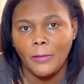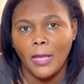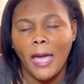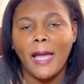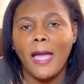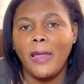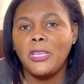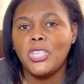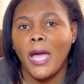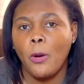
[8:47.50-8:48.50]
I kind of
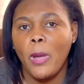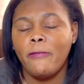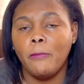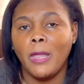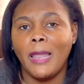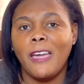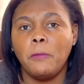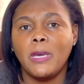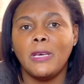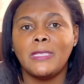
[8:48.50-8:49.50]
shy away from the live
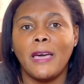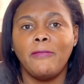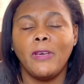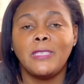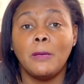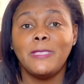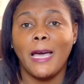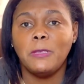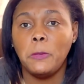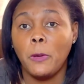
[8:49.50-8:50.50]
because I felt
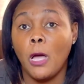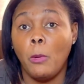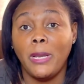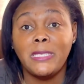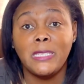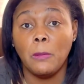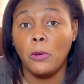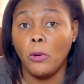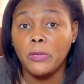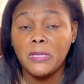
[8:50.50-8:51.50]
sometimes people come on and say some
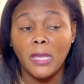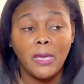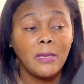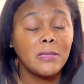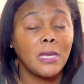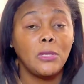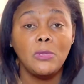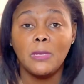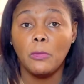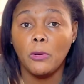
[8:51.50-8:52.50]
gross things and do
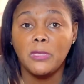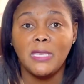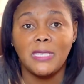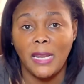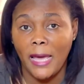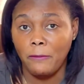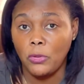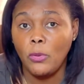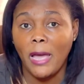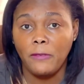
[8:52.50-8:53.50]
some gross things, and I
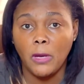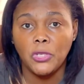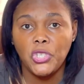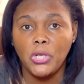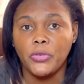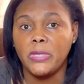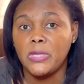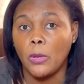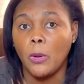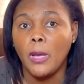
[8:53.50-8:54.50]
do have young children,
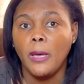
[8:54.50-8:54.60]
so